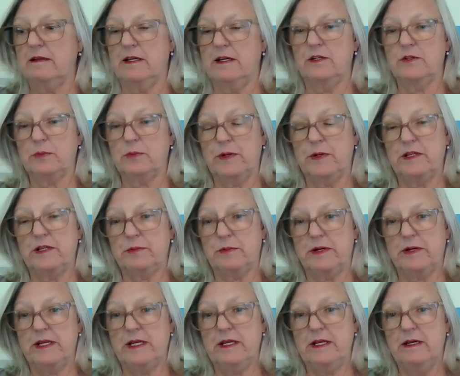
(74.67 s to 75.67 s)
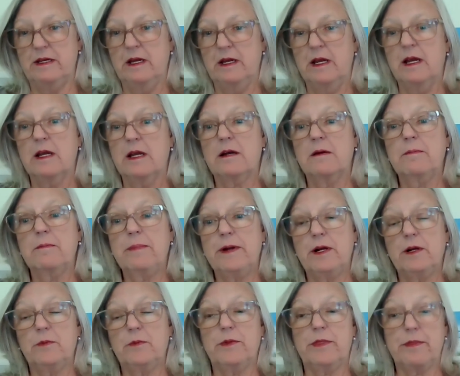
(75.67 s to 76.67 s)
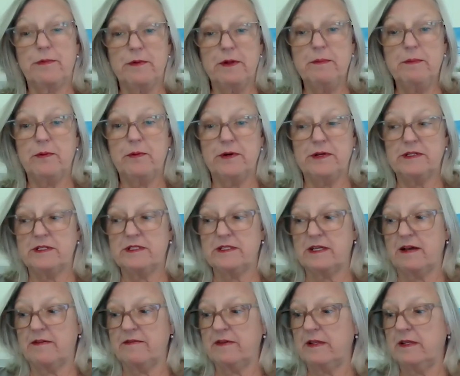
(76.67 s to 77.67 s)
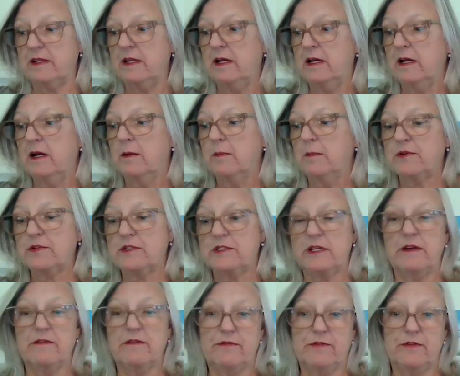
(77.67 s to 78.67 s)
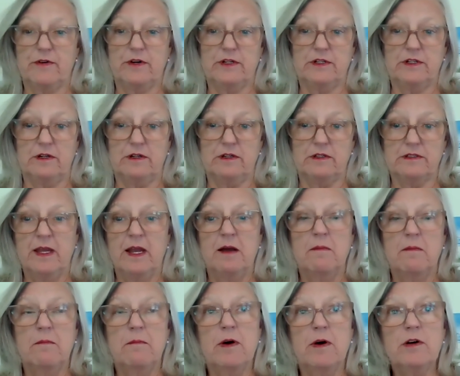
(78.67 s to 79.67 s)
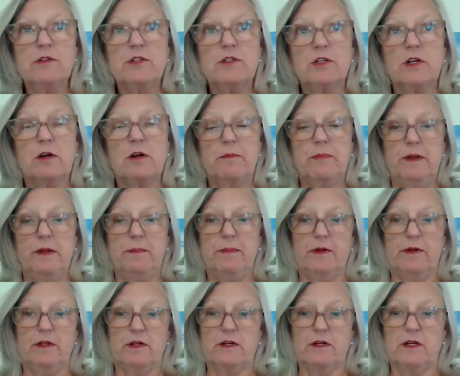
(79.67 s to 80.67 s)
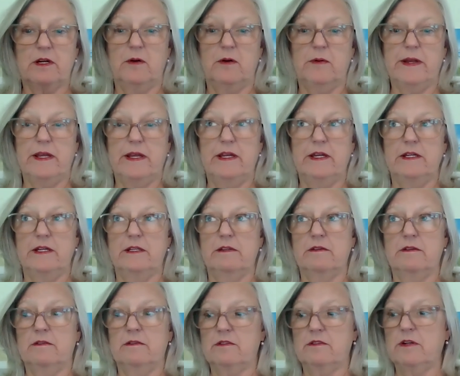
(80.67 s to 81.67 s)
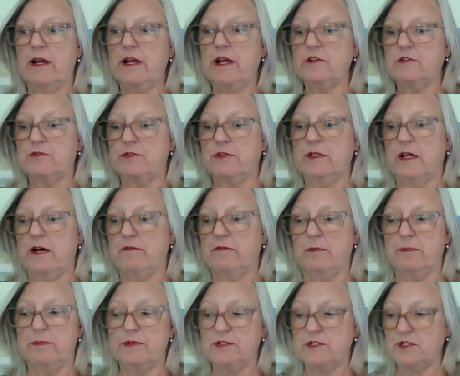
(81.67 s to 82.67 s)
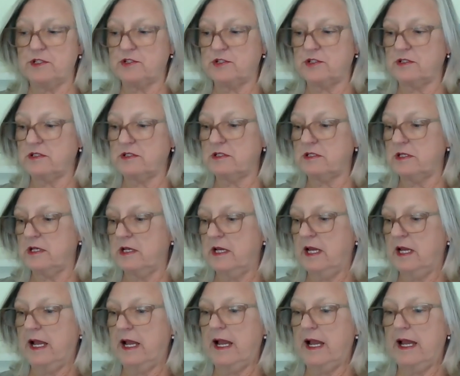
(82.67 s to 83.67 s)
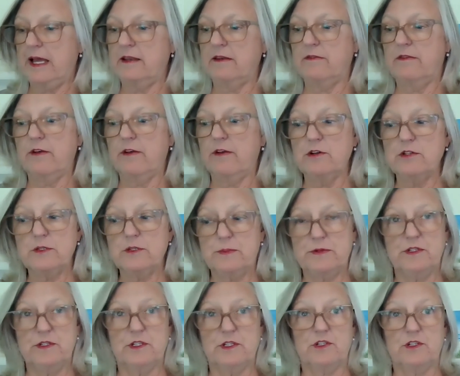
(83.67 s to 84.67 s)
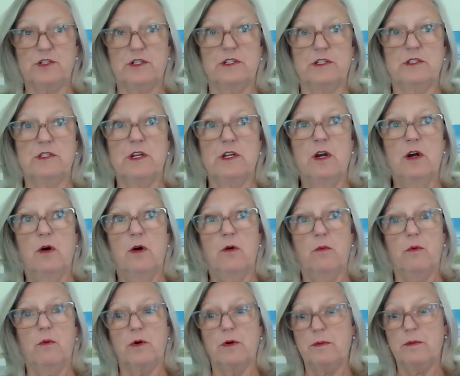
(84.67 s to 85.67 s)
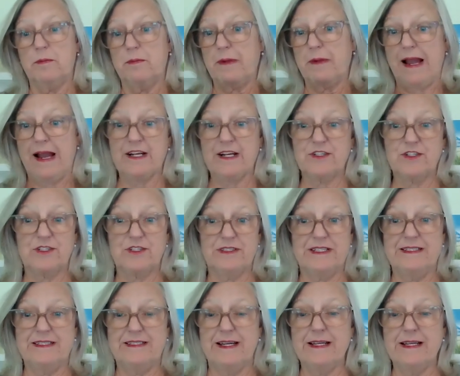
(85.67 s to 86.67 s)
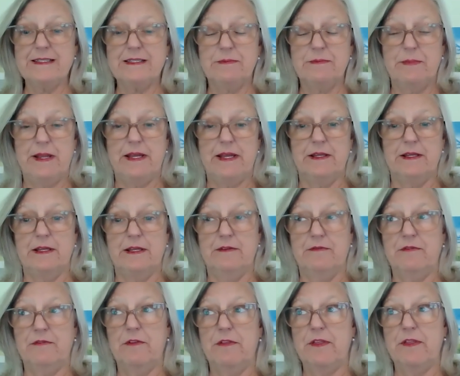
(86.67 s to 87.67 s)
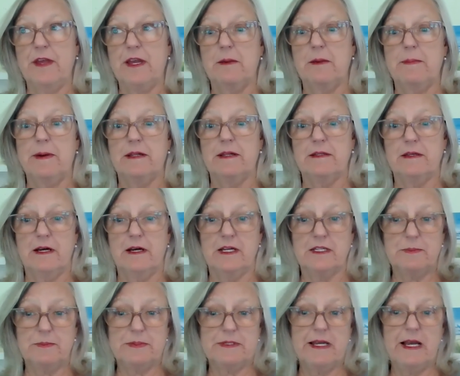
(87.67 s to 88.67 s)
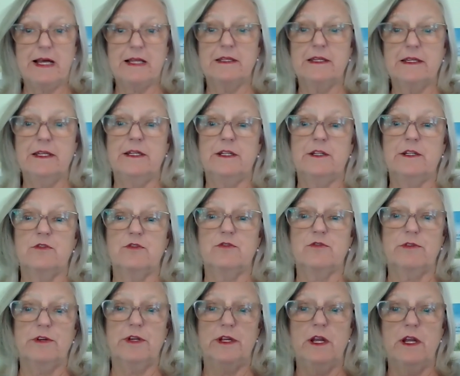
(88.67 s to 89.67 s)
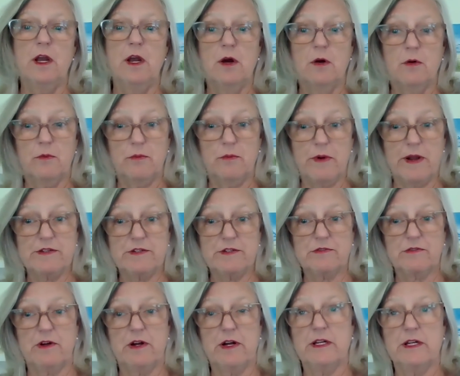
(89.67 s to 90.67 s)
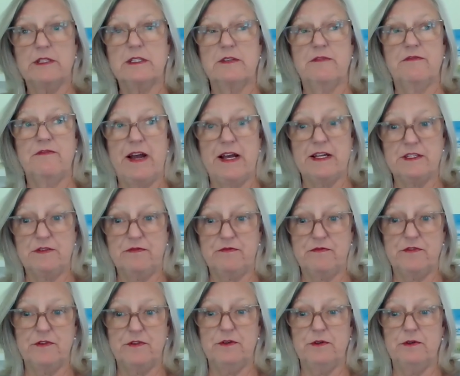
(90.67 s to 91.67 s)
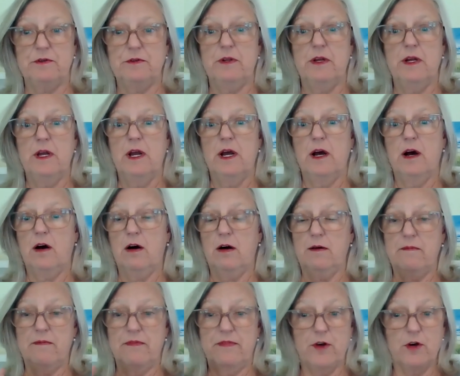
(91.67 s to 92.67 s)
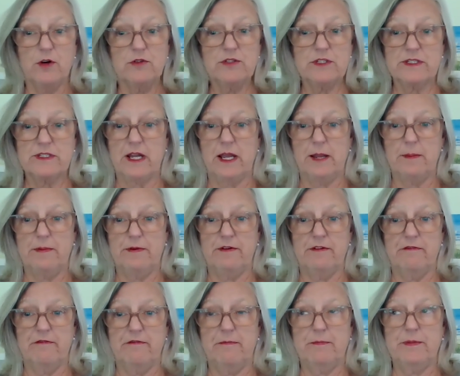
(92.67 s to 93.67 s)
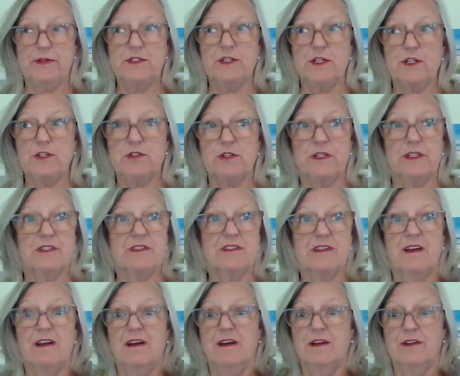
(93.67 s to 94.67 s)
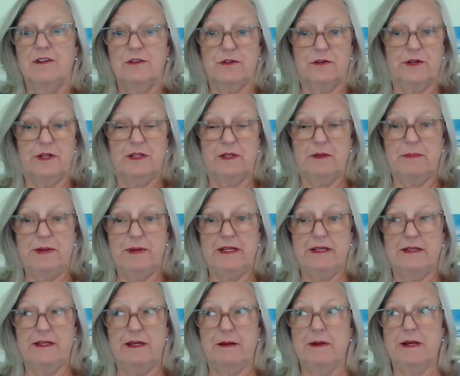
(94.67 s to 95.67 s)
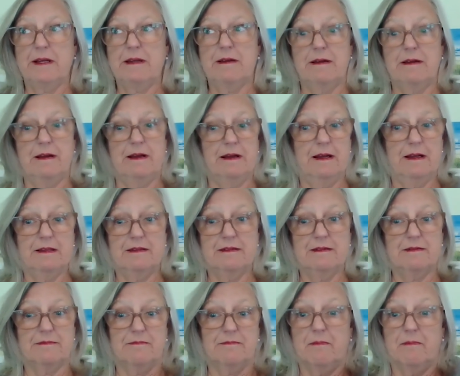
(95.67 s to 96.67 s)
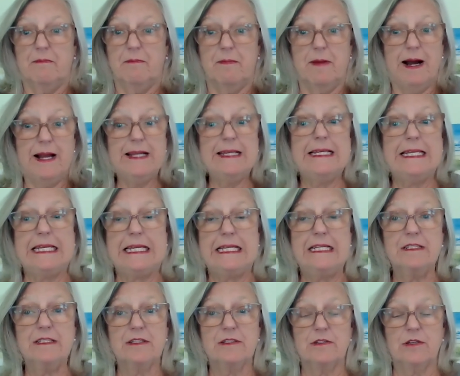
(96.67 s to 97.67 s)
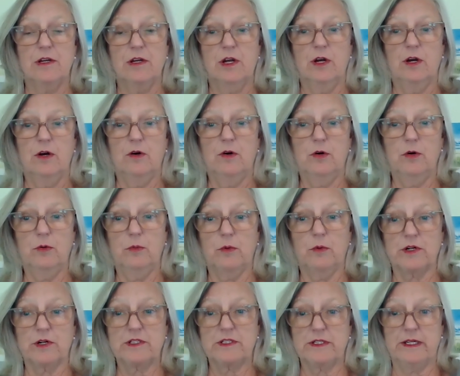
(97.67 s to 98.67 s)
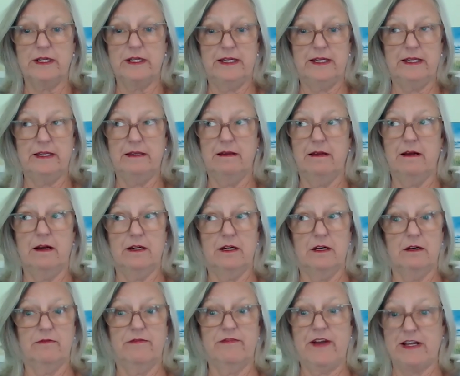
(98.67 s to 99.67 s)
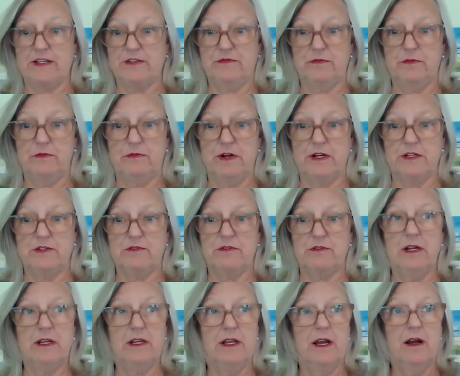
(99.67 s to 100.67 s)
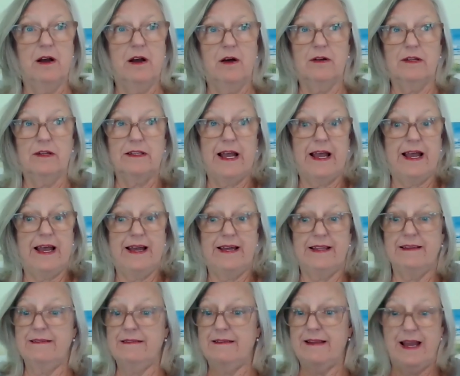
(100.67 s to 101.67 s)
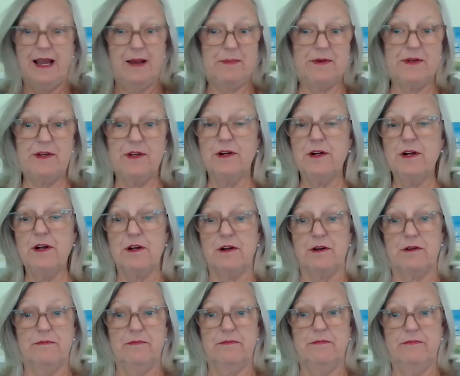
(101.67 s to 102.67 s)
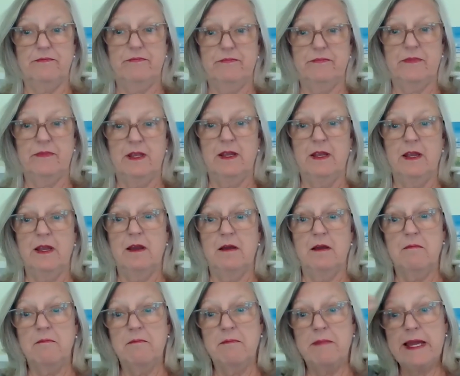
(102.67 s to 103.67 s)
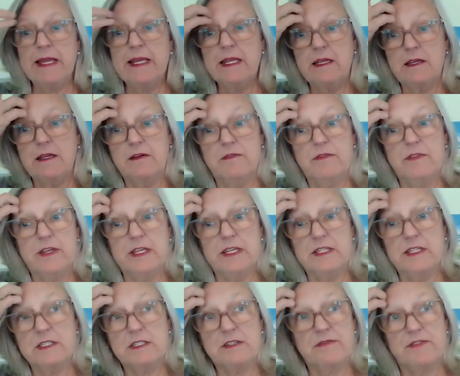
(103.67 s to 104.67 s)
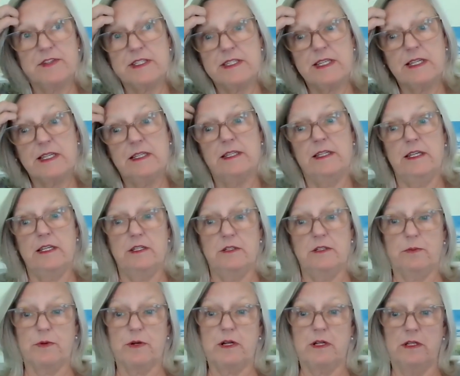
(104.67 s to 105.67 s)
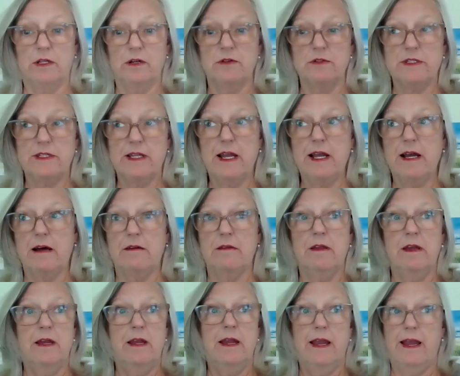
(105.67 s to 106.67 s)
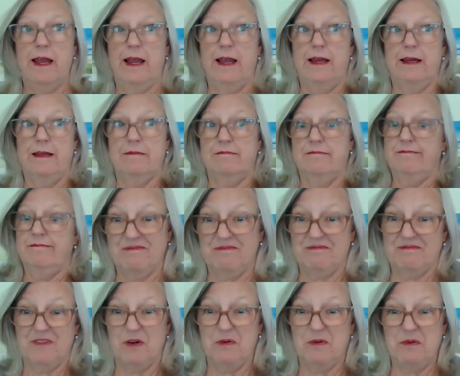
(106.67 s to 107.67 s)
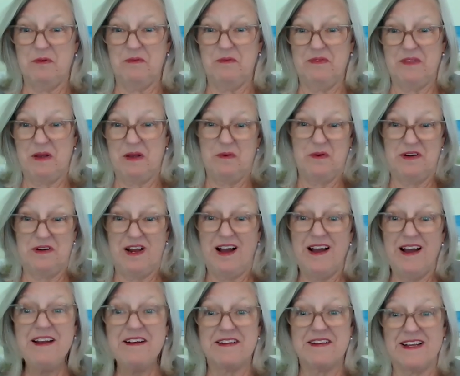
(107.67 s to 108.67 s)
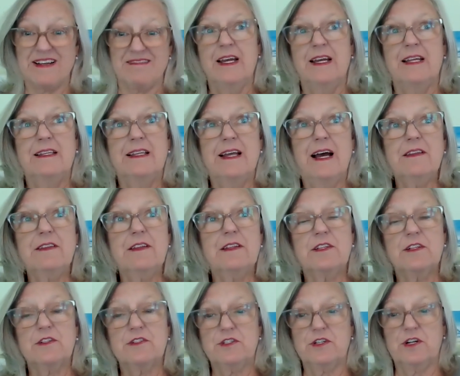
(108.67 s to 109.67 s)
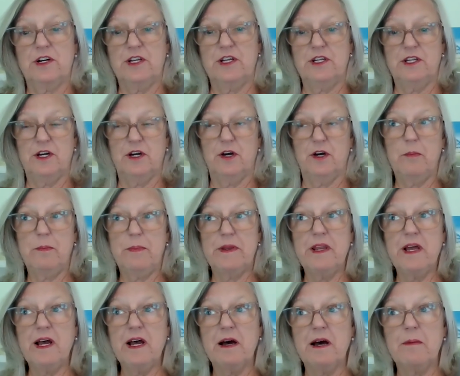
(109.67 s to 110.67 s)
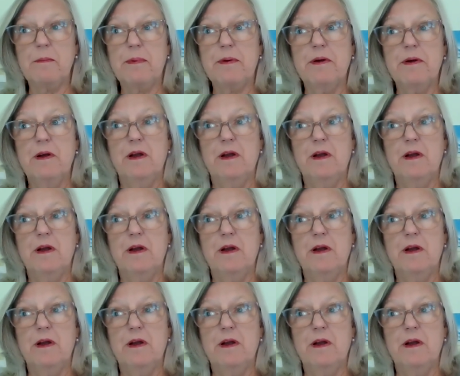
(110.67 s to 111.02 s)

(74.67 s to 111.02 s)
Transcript: in 2020 compared with 3.7 percent for adults. Most young people are going in to entry level positions and those positions were actually decimated if you think about the hospitality industry, restaurants, fast food, uh, those type of positions during the pandemic. As my niece, who works in a fast food restaurant, had happened to her. Many of these facilities were closed down and no, they weren't hiring. Now that they're starting to open up,